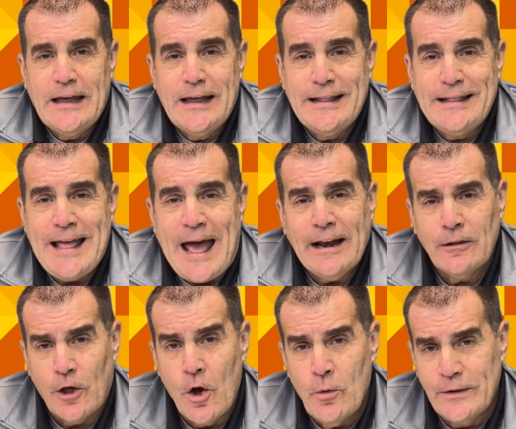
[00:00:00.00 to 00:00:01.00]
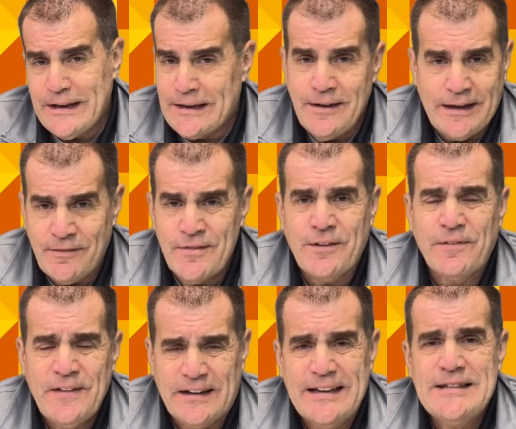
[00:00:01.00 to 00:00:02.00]
That alone, even if
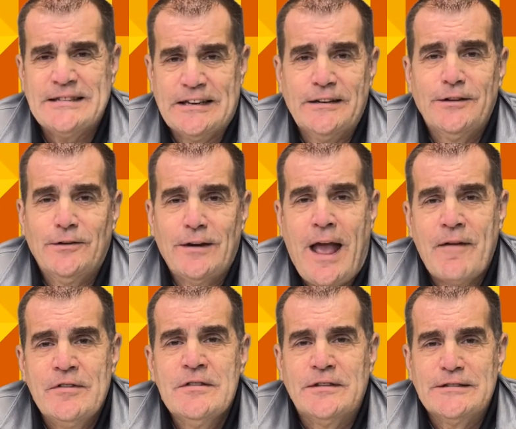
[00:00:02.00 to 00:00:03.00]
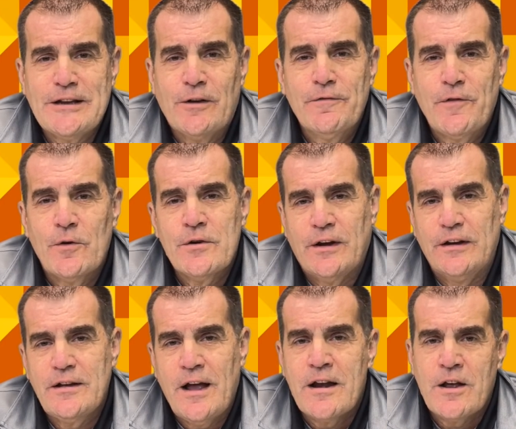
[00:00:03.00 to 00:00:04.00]
it isn't, having the cell phone
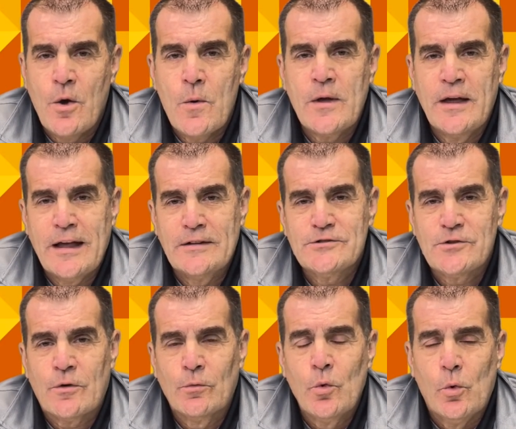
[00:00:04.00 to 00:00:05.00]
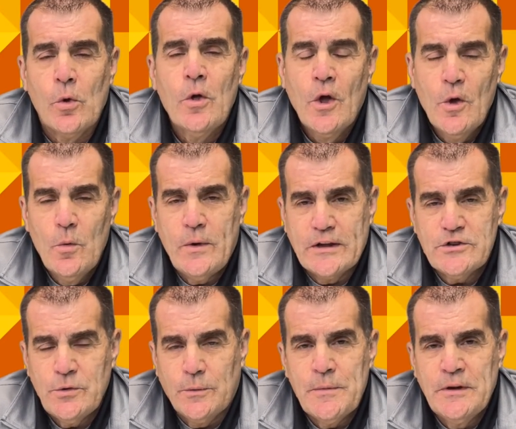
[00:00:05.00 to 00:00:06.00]
and kind of going against our rule will get
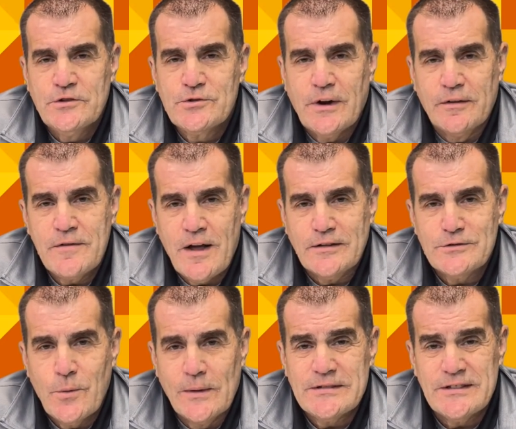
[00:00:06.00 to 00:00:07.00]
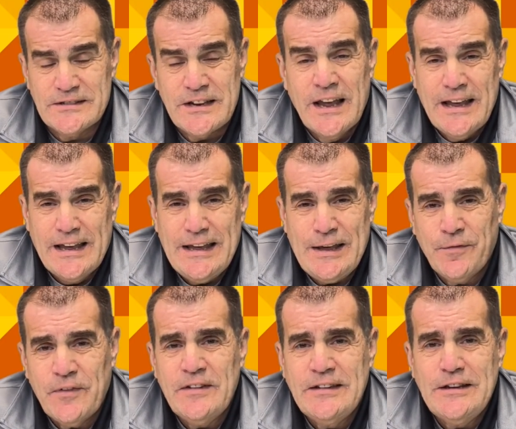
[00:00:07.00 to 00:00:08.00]
you administrative consequences.
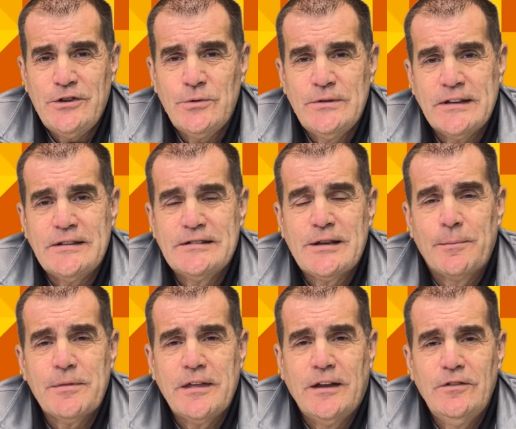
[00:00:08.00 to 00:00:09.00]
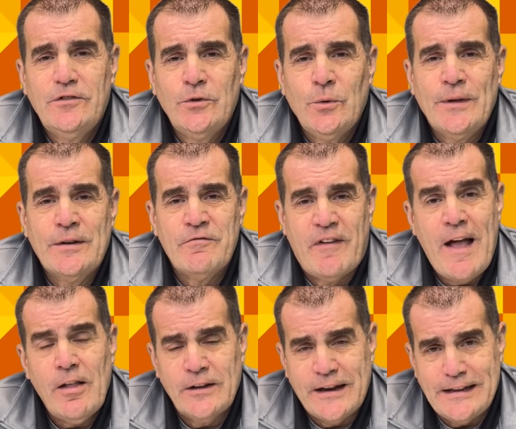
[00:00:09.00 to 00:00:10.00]
If indeed you did something to
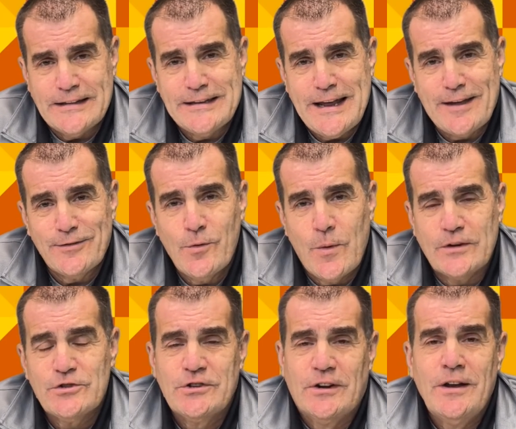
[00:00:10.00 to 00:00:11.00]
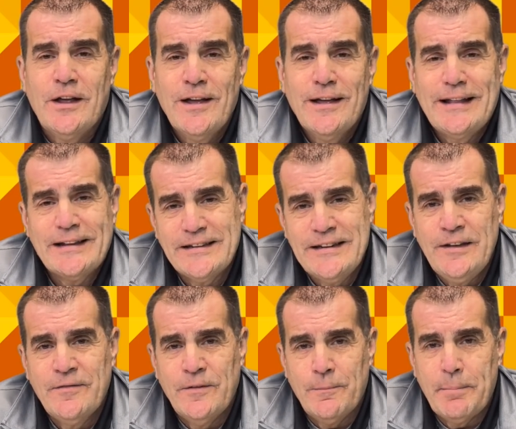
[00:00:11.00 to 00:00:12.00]
invalidate the test question, that's an
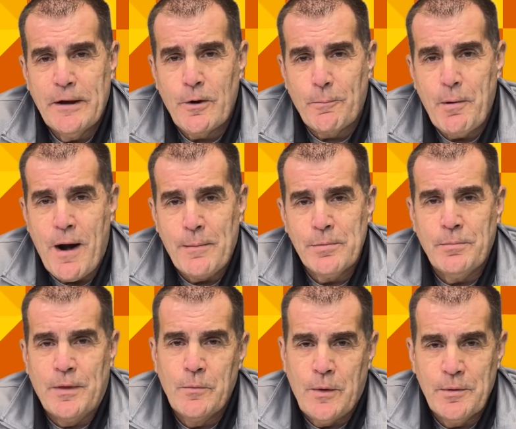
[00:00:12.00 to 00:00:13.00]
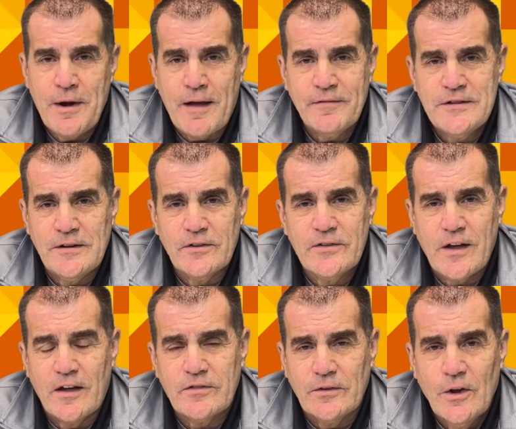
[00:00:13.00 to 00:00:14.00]
even bigger problem that we would have to
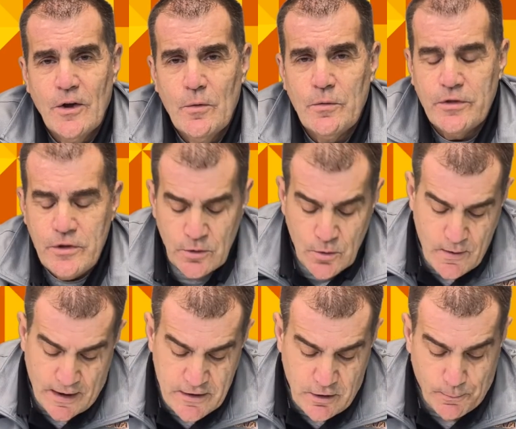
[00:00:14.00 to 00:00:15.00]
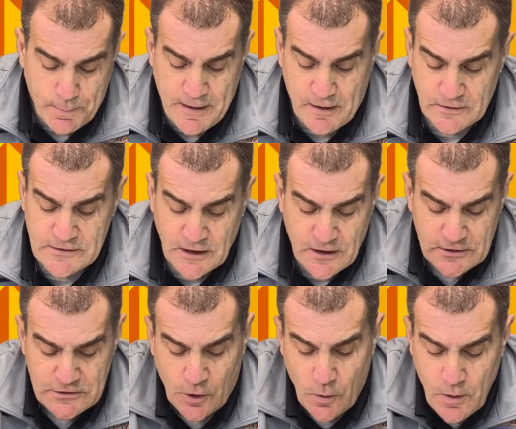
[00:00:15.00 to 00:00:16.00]
discuss with you and your parents.
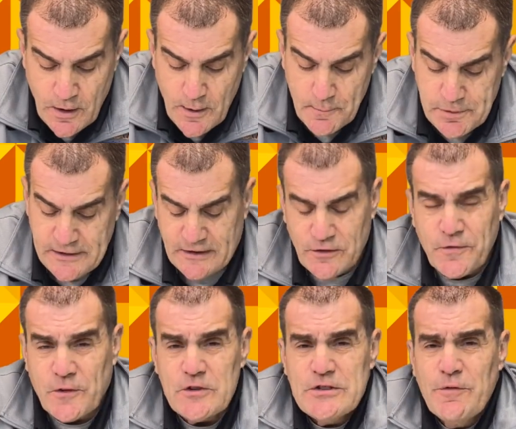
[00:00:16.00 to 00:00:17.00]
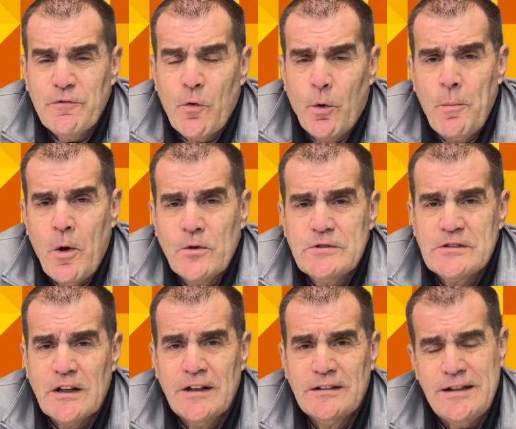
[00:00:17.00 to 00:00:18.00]
So please, first and
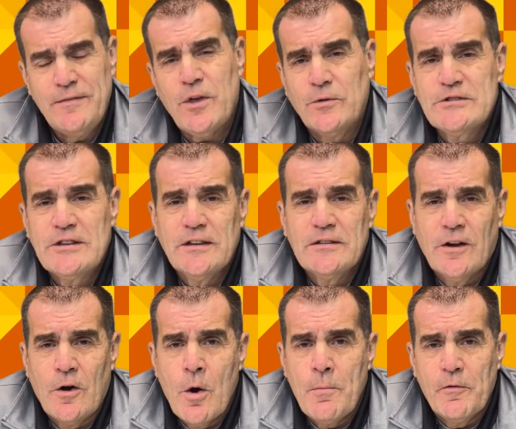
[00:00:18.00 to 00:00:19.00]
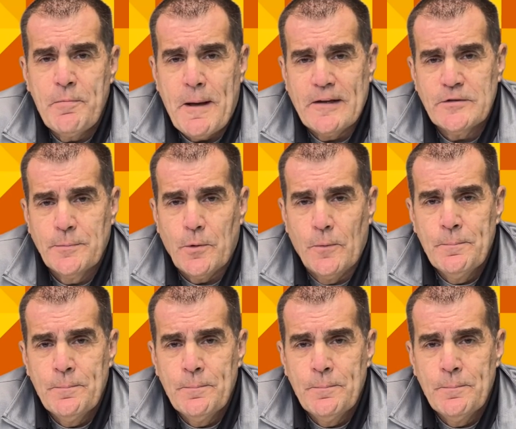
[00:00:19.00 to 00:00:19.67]
foremost, leave those things at home if possible.